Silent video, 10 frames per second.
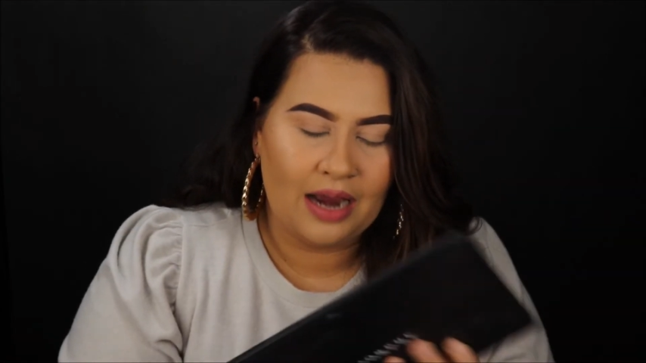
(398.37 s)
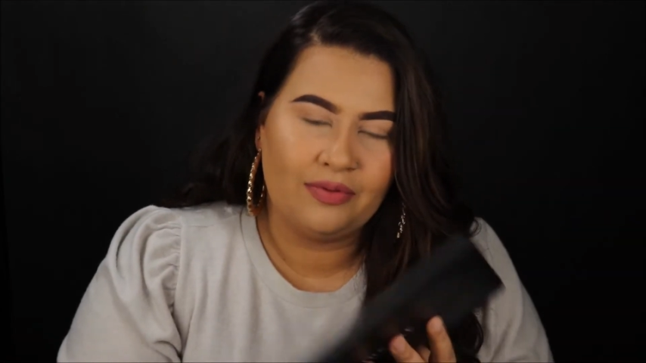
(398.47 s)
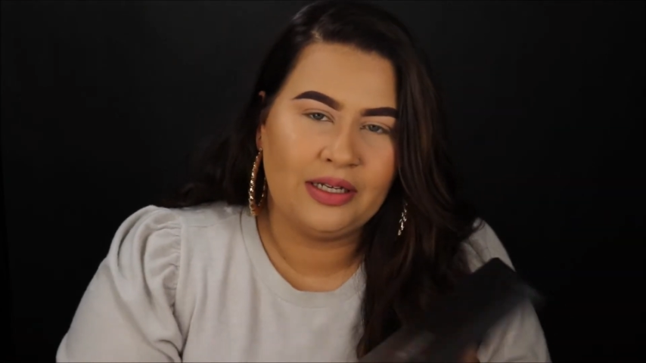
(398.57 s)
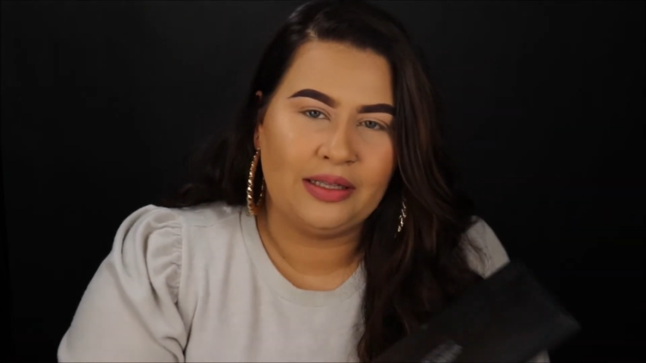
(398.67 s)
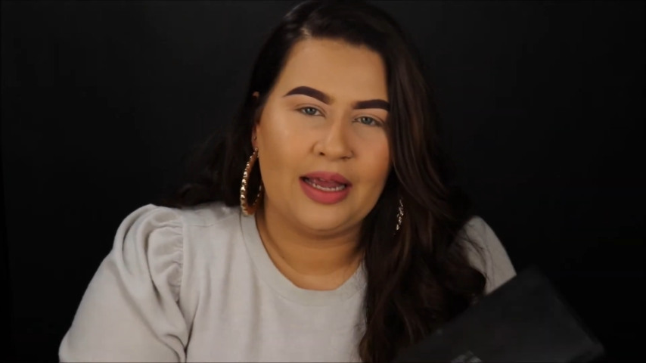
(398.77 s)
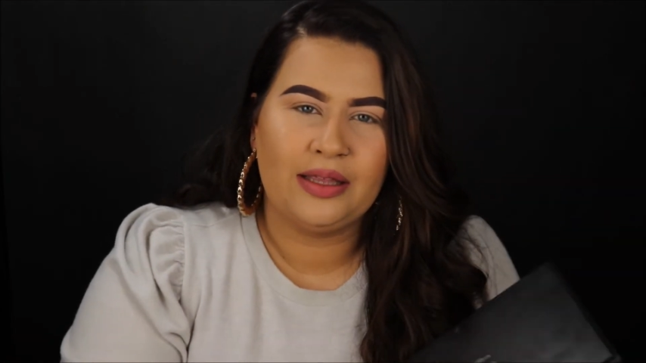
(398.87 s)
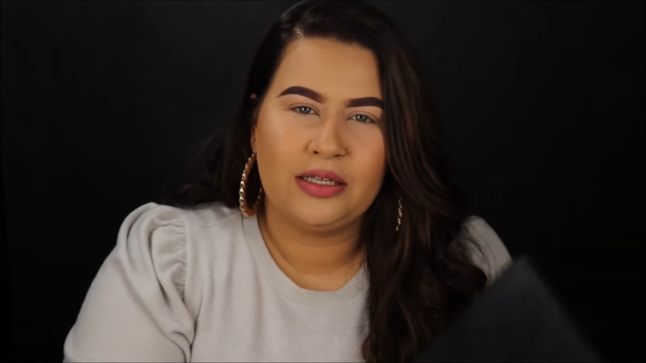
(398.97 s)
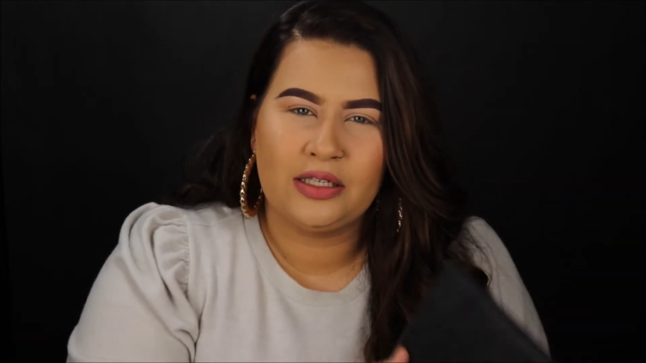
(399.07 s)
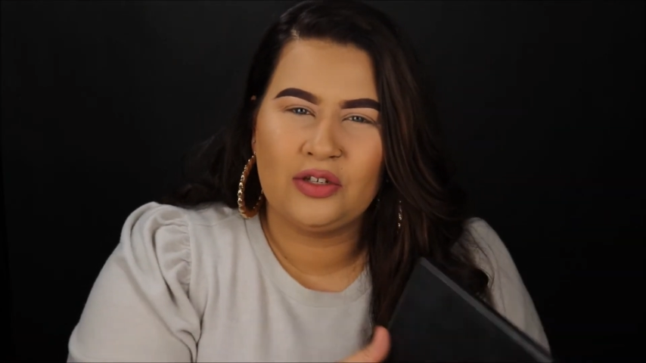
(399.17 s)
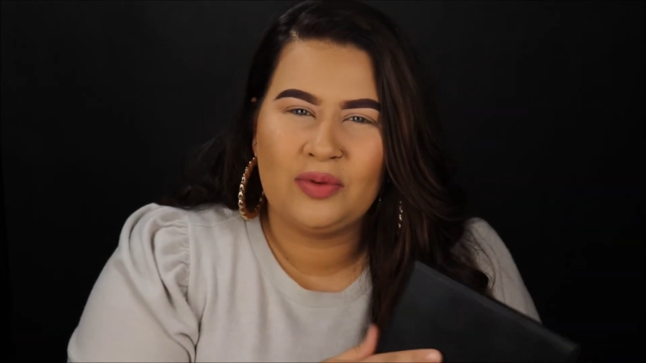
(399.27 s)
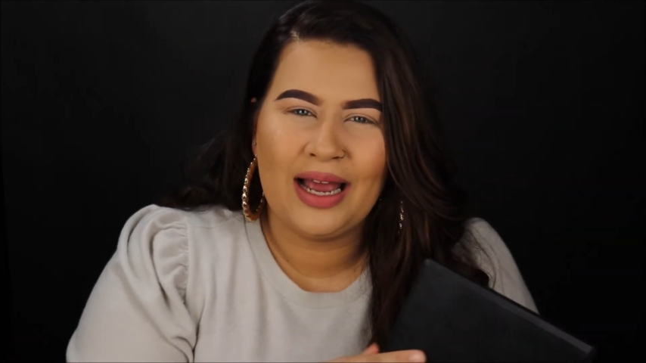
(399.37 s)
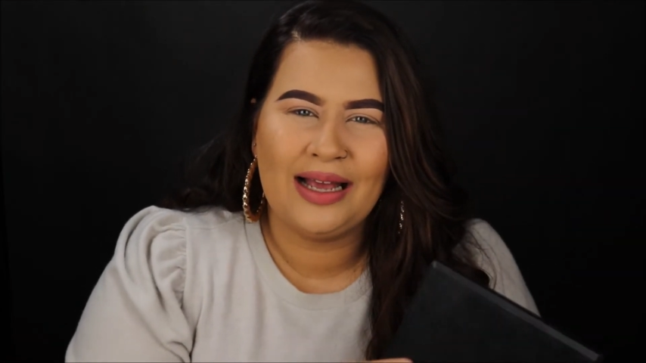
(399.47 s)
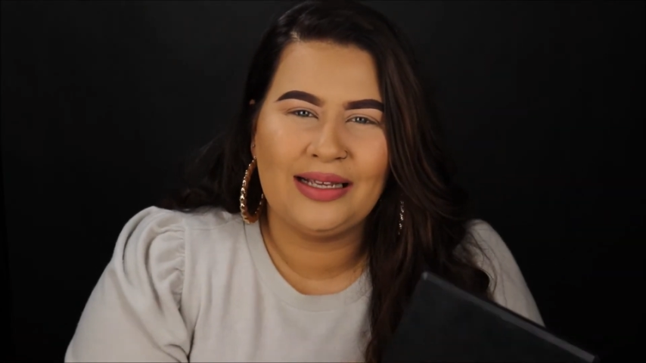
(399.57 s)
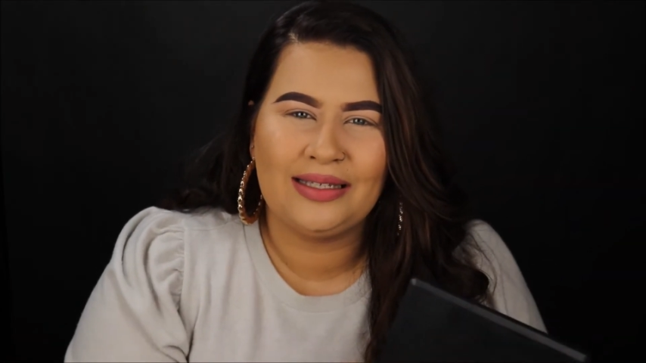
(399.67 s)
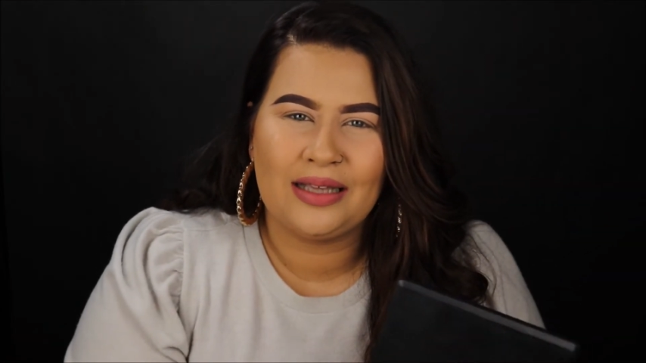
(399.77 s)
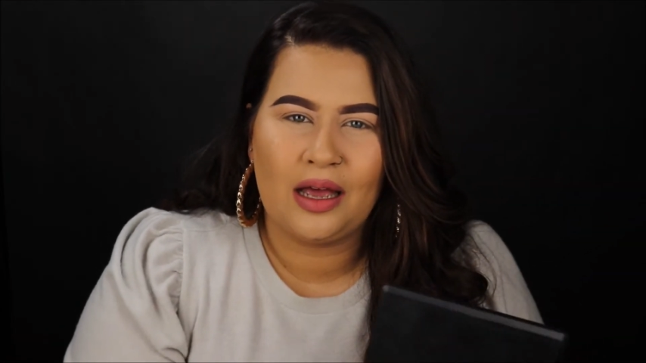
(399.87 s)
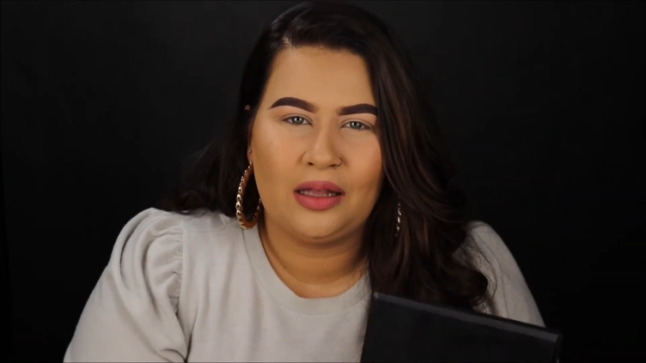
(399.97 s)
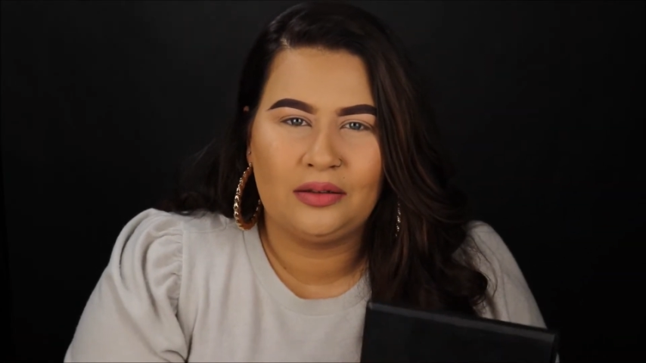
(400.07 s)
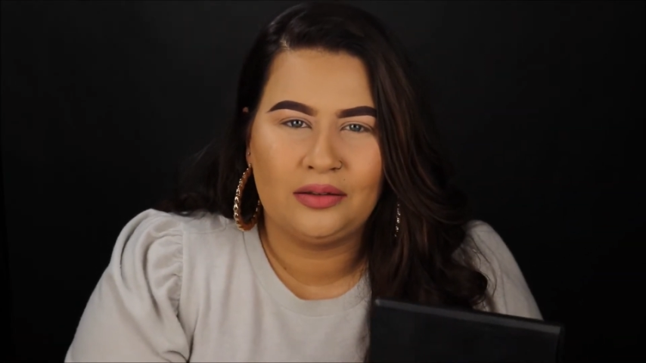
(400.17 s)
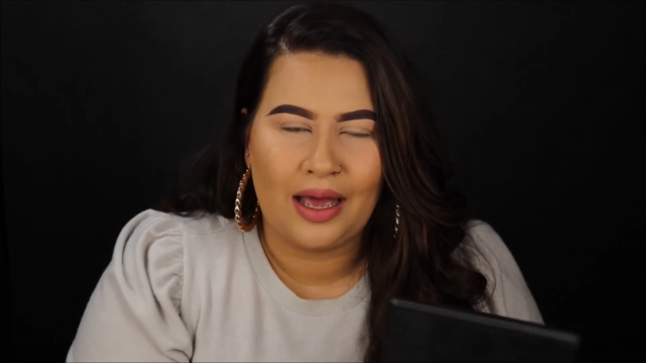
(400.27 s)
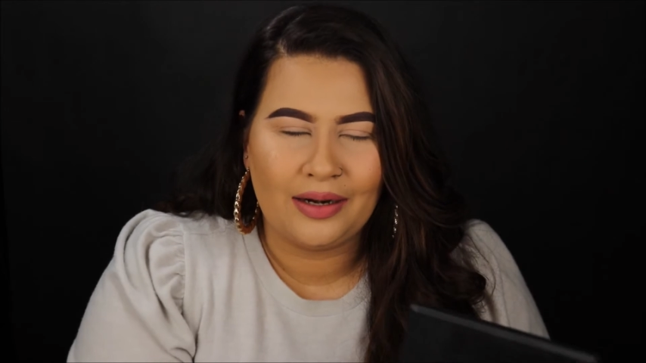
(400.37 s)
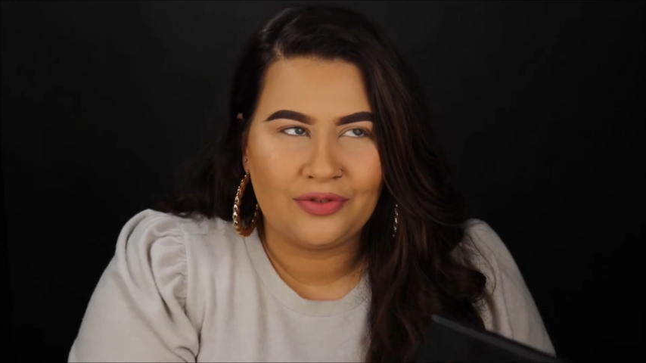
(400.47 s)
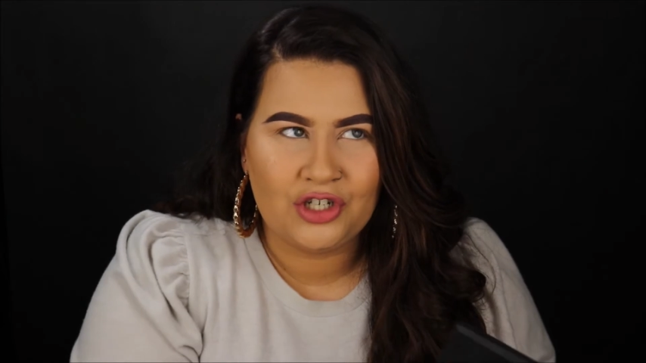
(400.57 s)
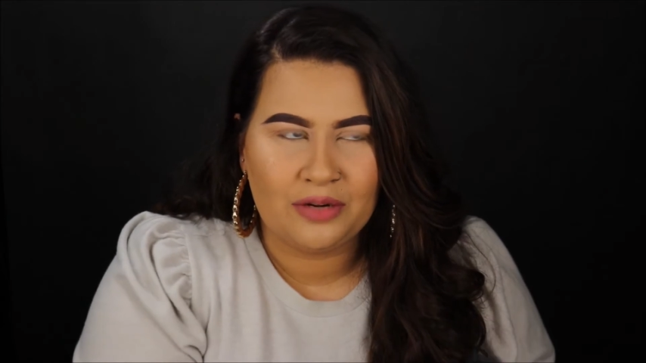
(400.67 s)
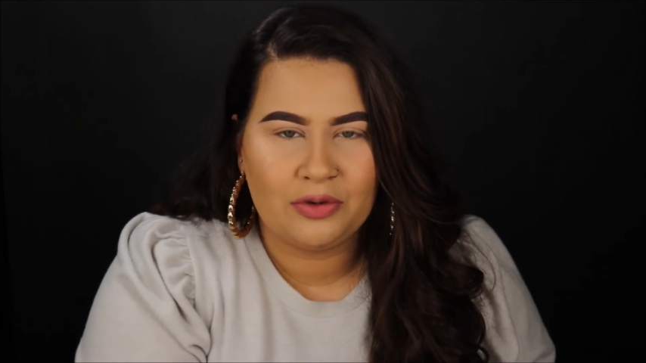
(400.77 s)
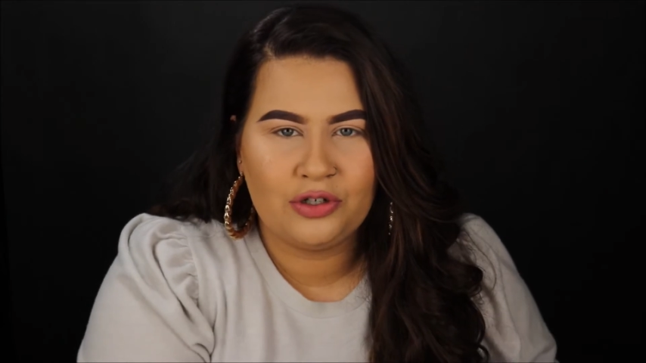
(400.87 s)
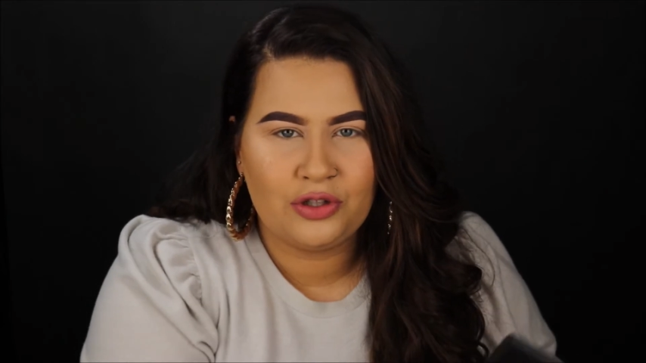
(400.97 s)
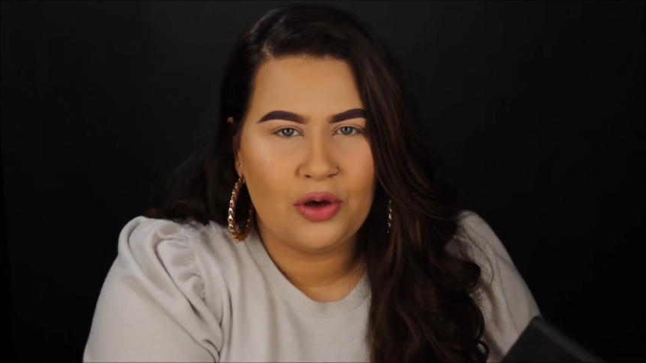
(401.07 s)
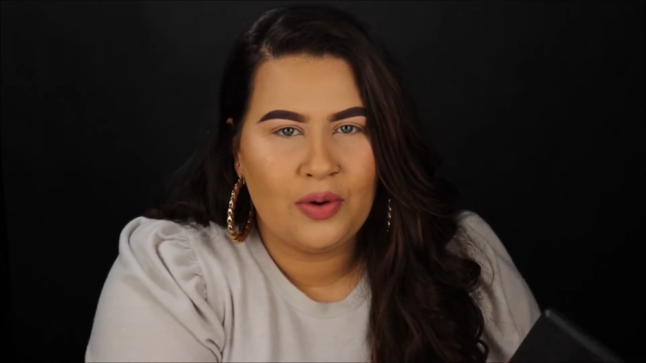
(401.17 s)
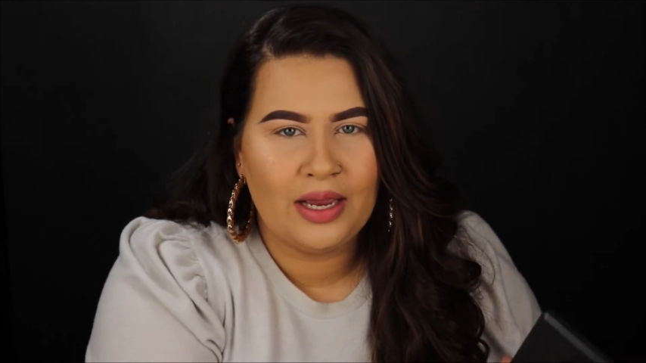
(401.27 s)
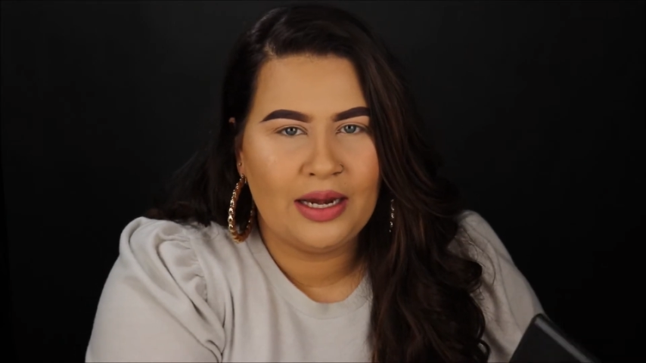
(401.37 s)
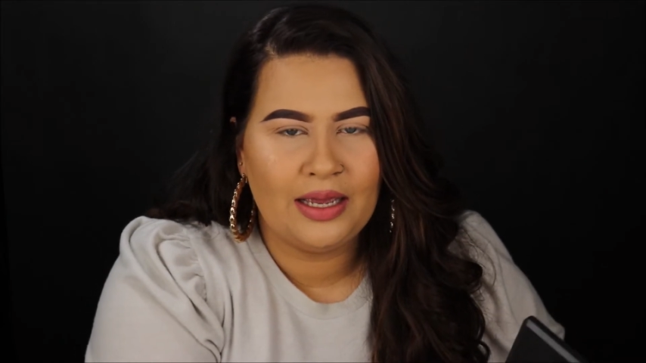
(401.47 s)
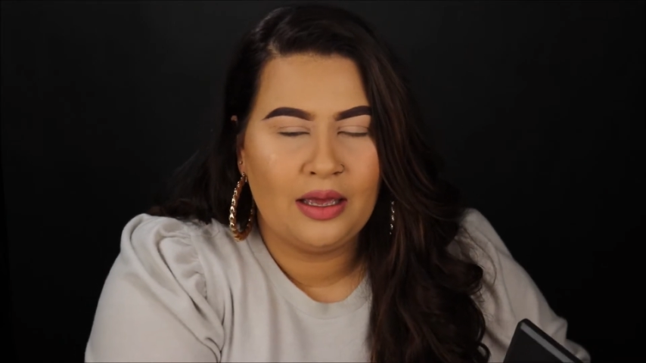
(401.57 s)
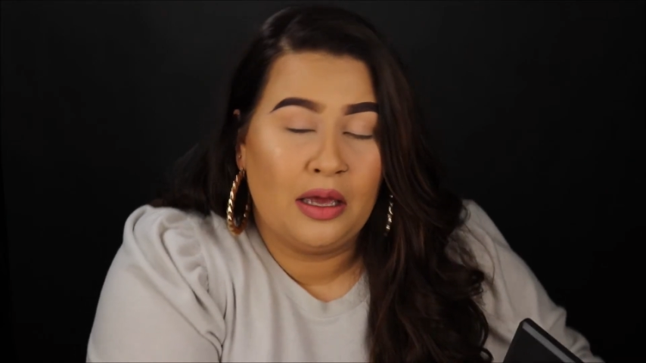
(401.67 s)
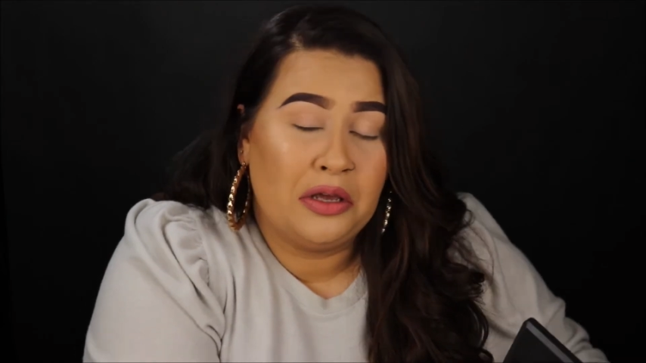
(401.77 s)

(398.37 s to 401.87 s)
I really like this. This one has a lot of shimmers though in it.